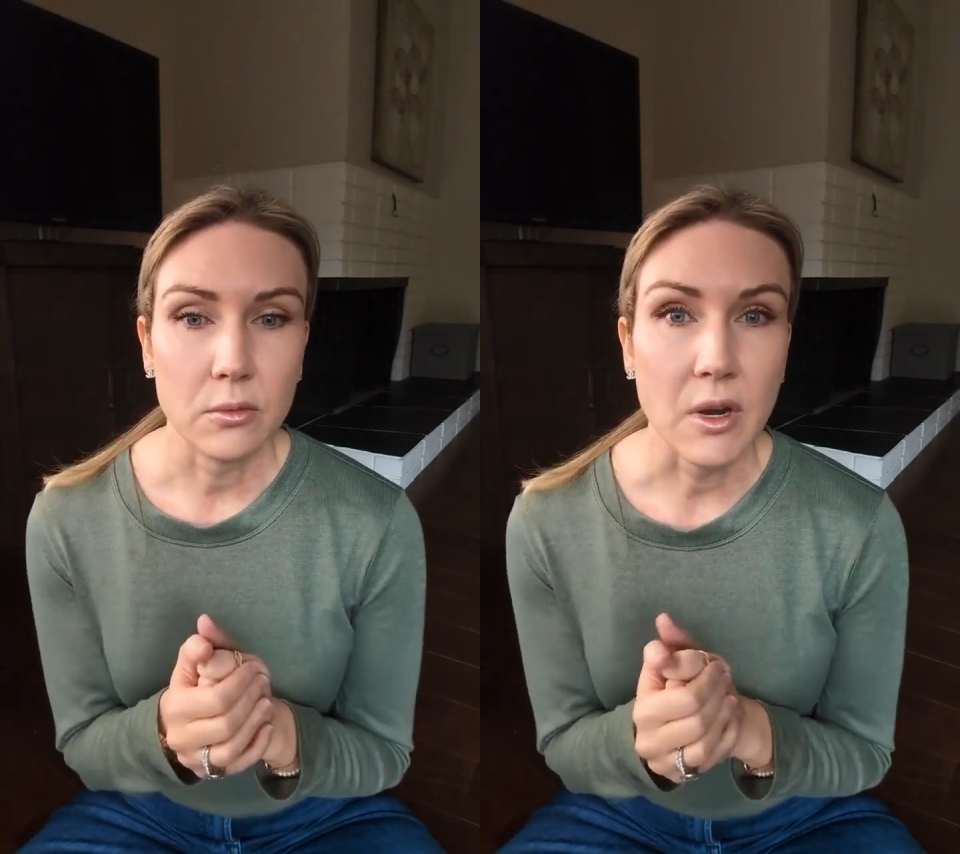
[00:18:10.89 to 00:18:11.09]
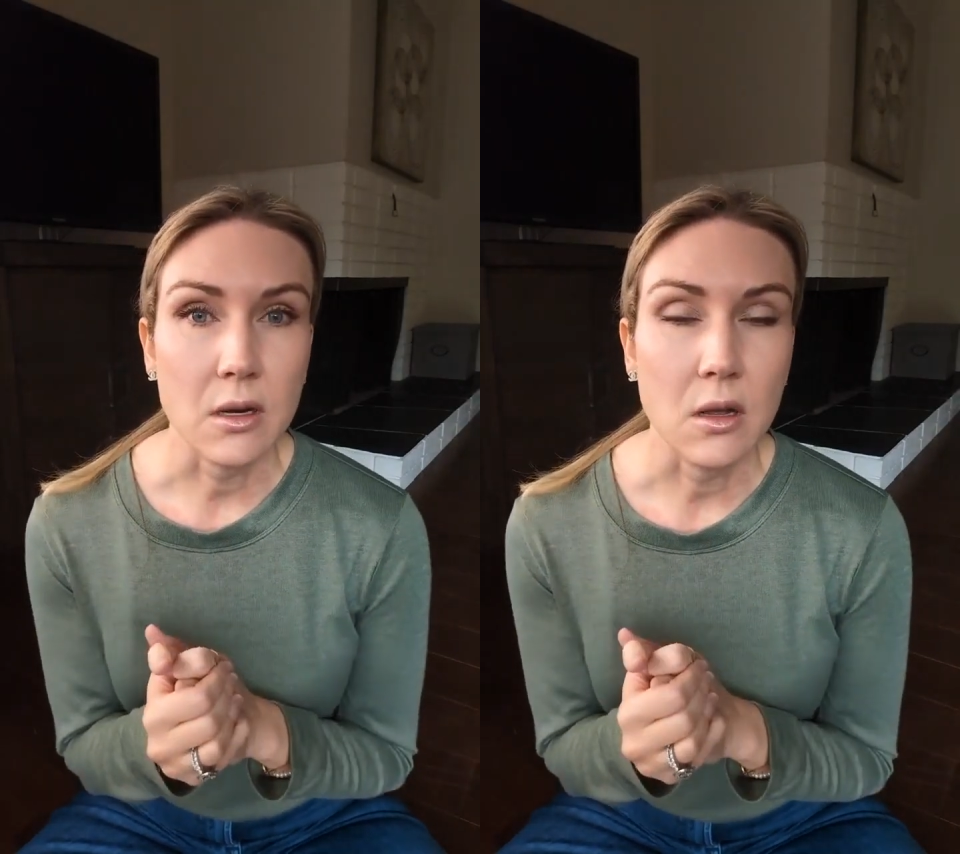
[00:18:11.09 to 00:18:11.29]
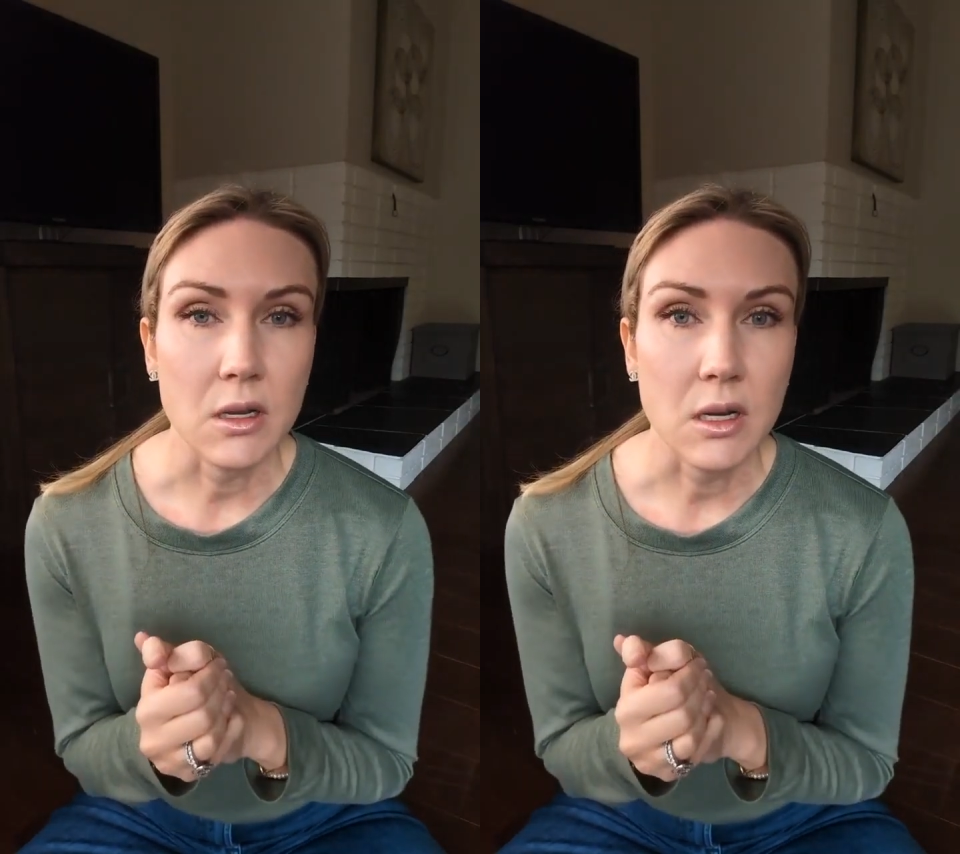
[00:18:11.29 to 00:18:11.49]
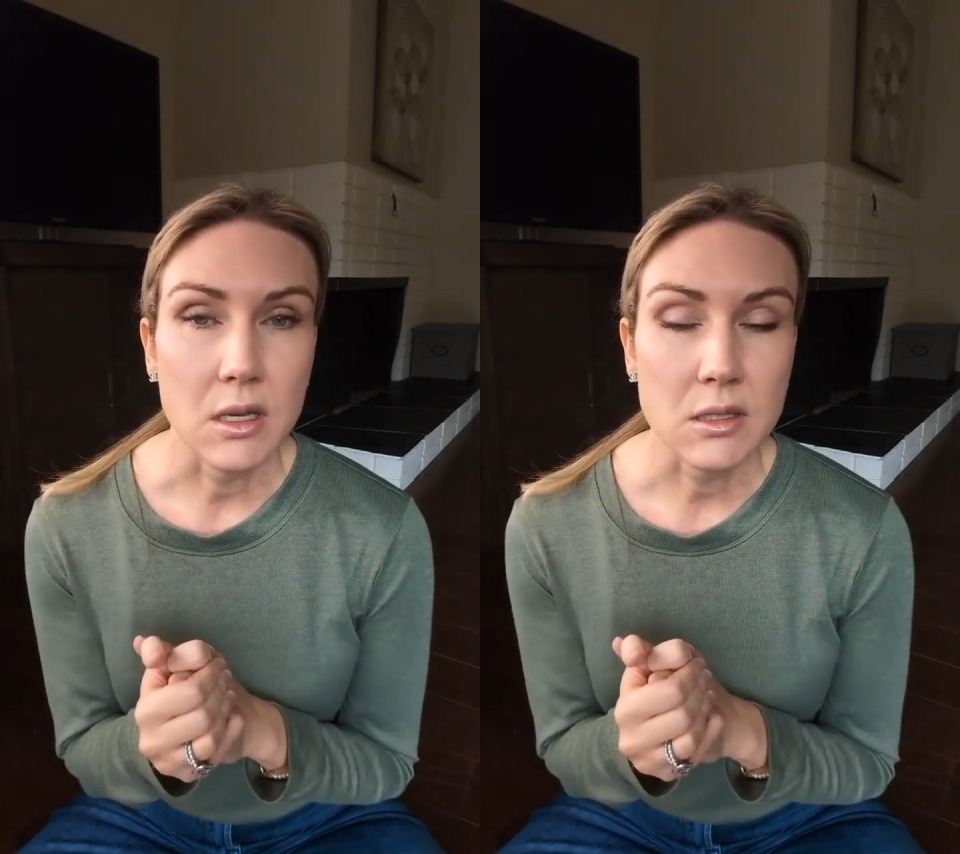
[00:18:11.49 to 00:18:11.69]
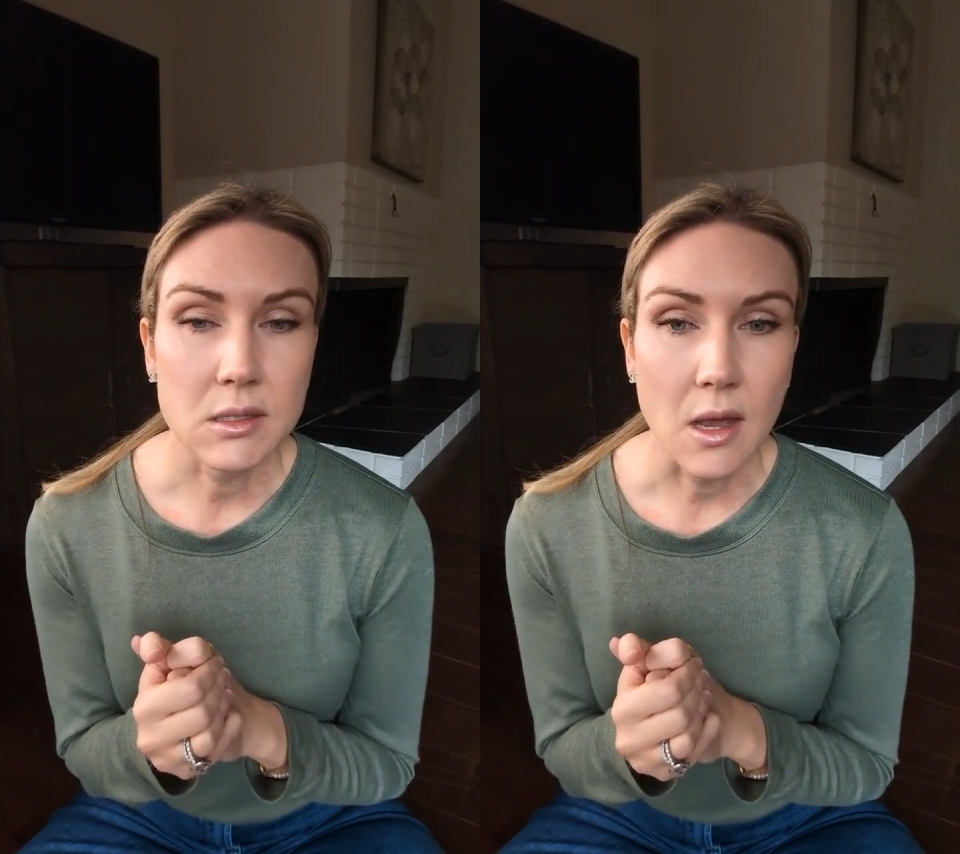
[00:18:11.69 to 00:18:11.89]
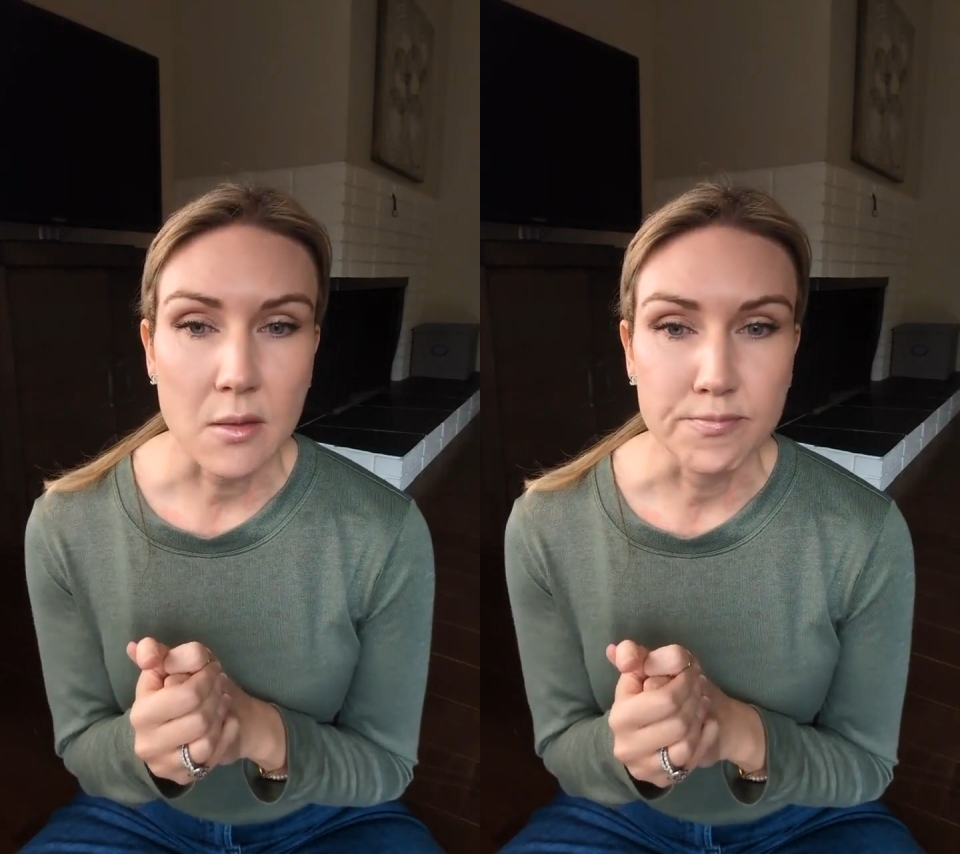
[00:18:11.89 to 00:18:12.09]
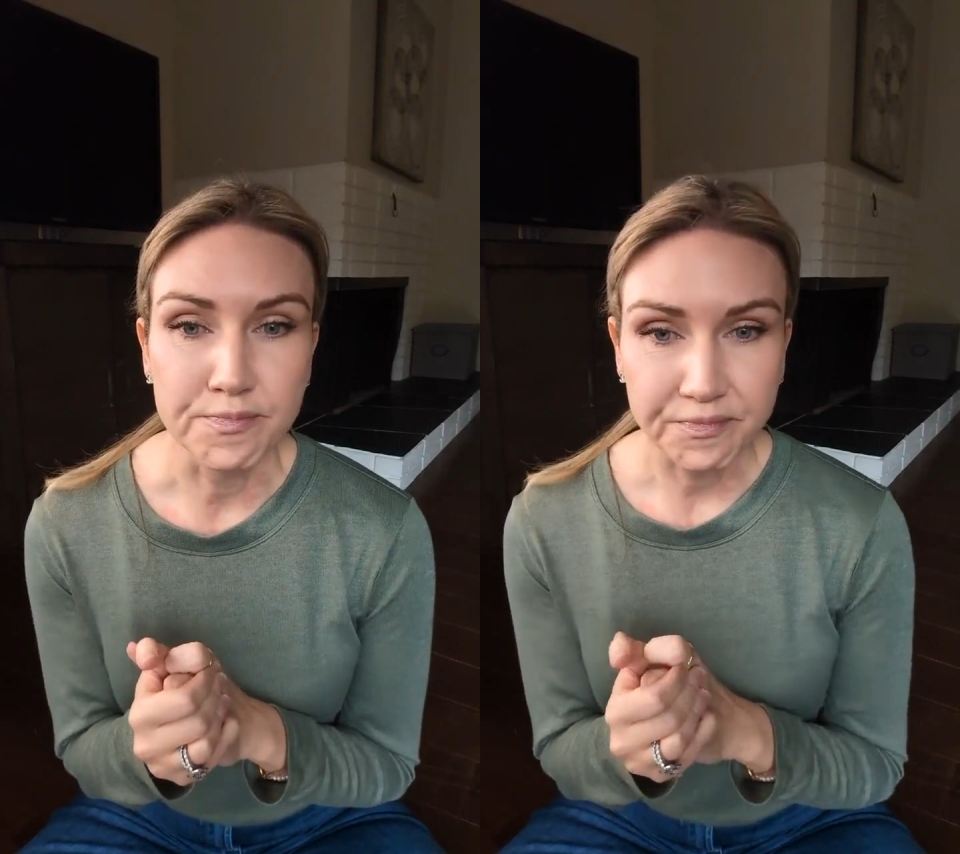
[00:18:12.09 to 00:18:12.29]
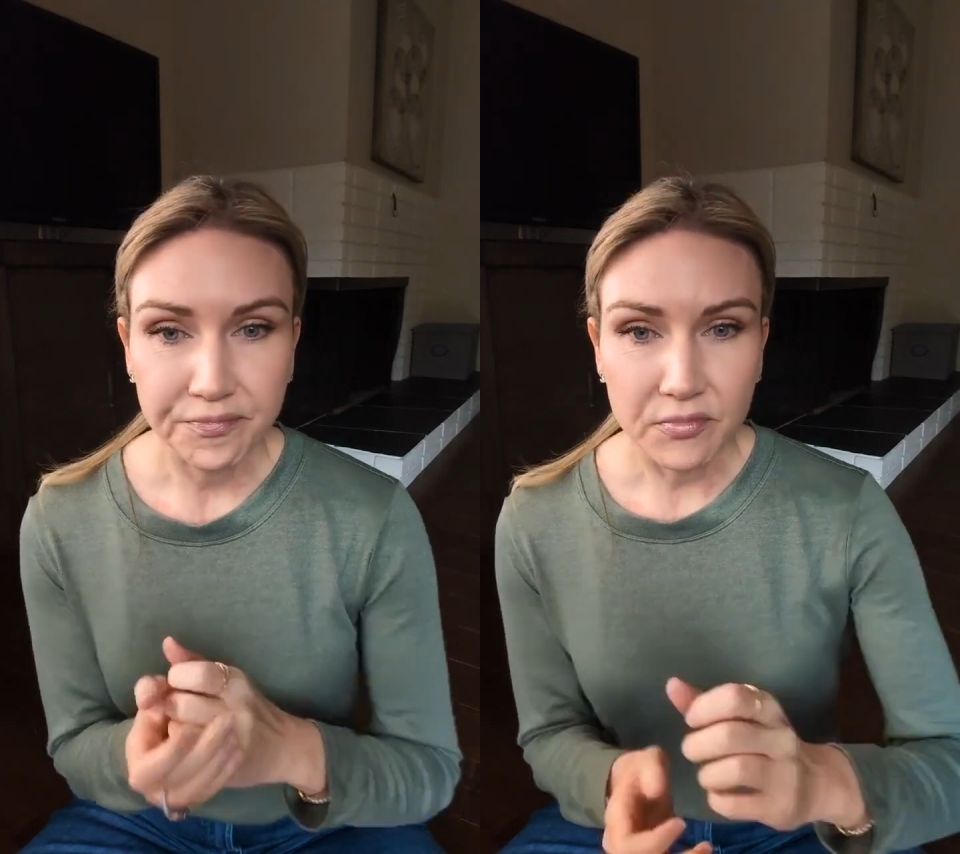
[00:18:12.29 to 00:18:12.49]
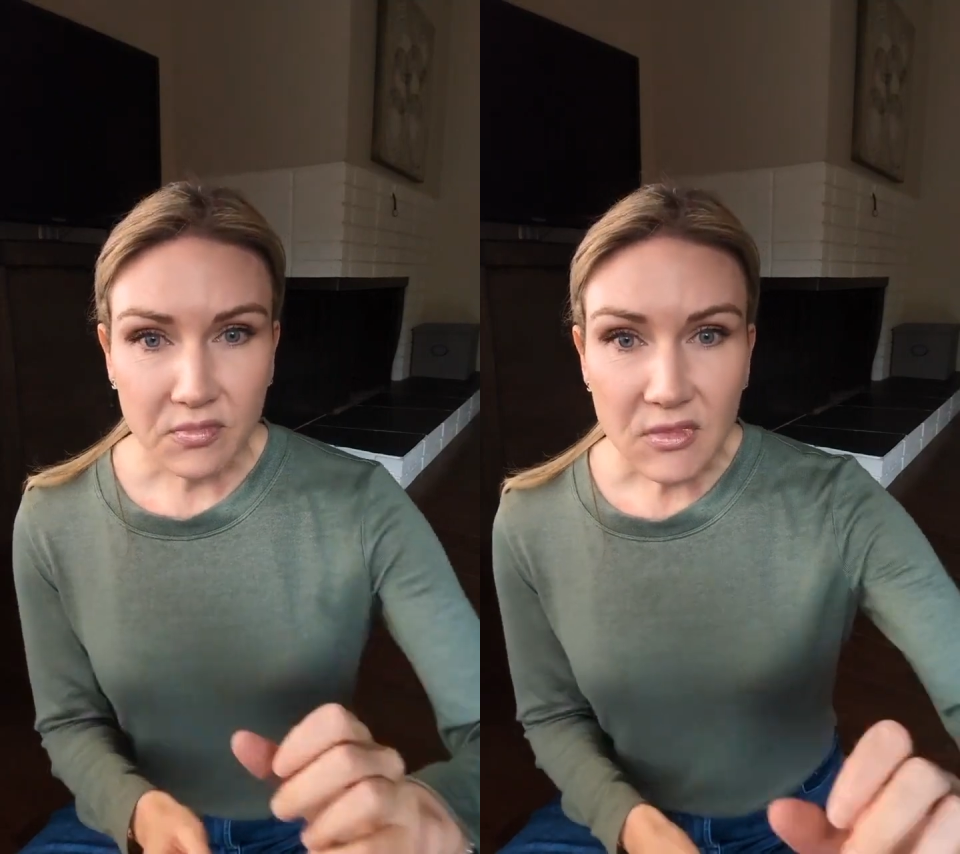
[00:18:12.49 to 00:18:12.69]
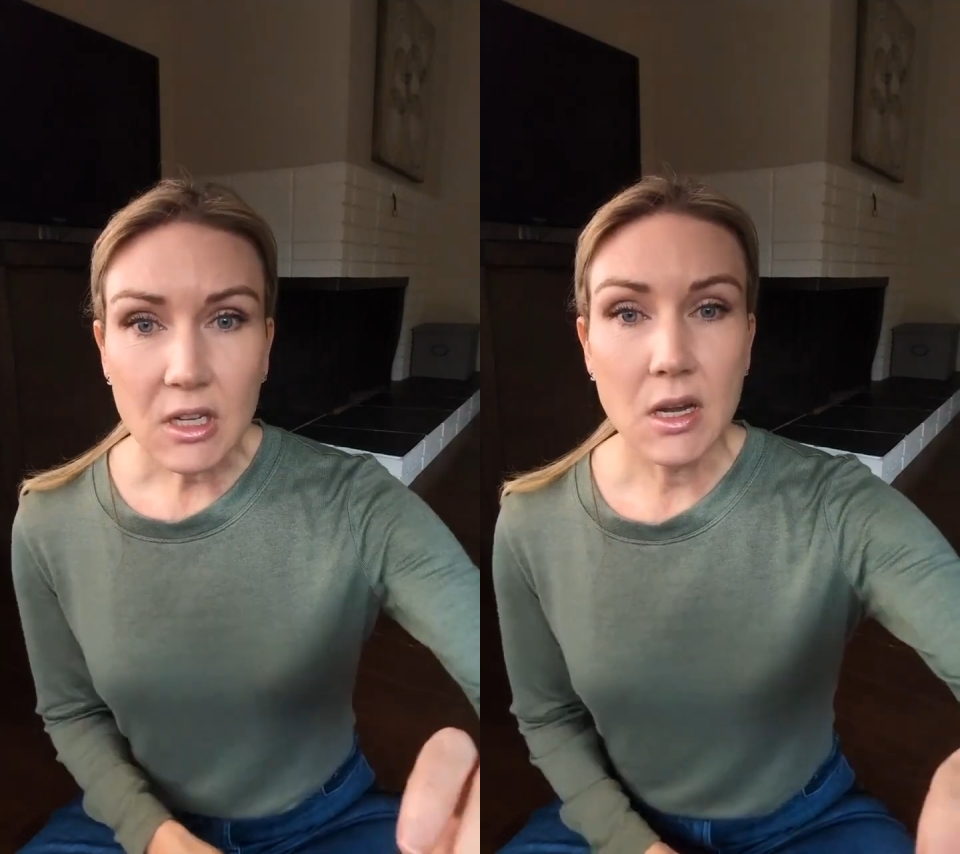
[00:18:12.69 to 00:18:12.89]
retinol
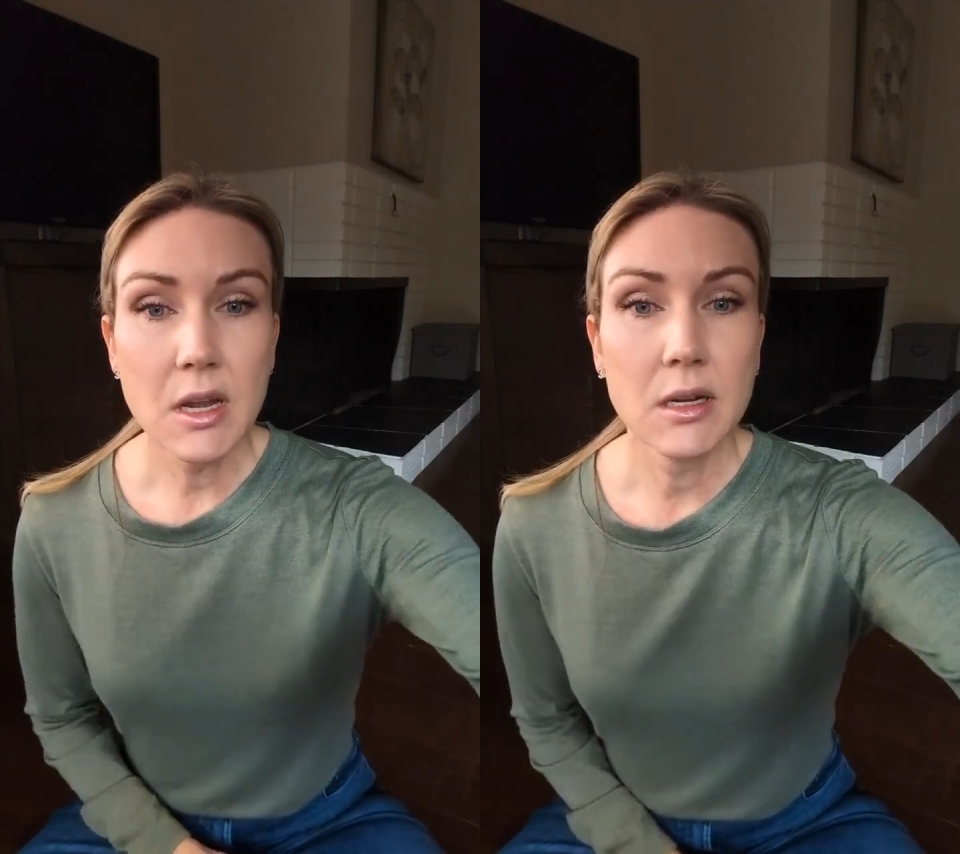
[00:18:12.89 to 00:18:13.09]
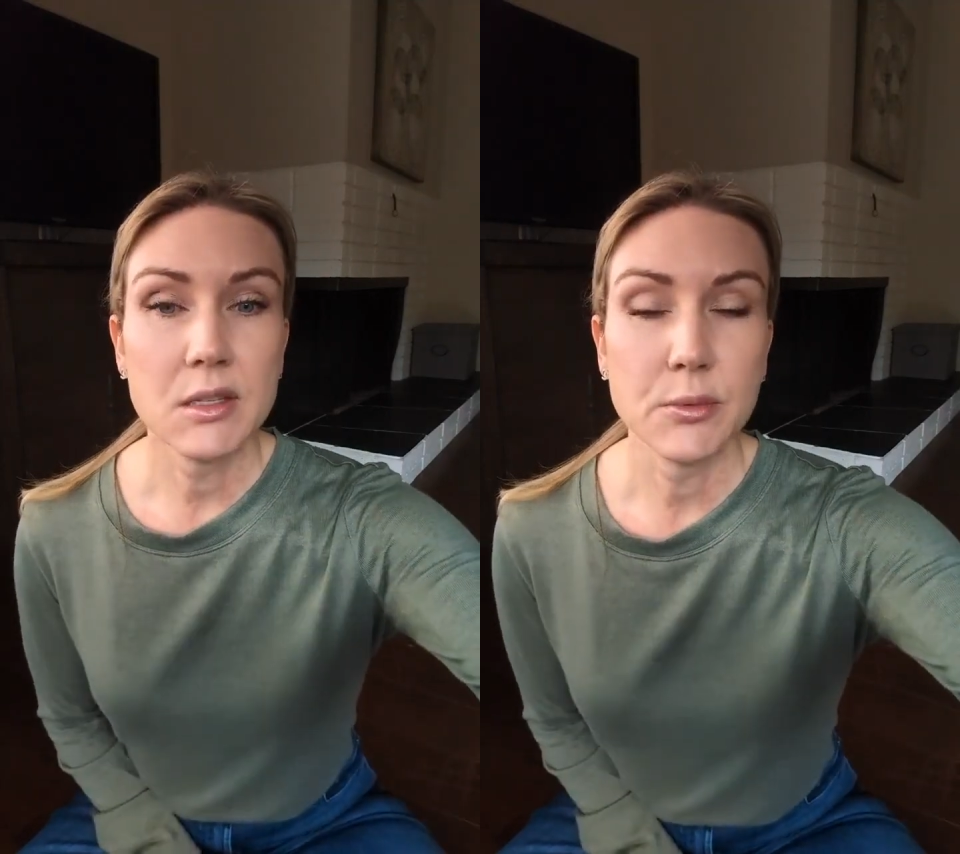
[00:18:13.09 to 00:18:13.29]
in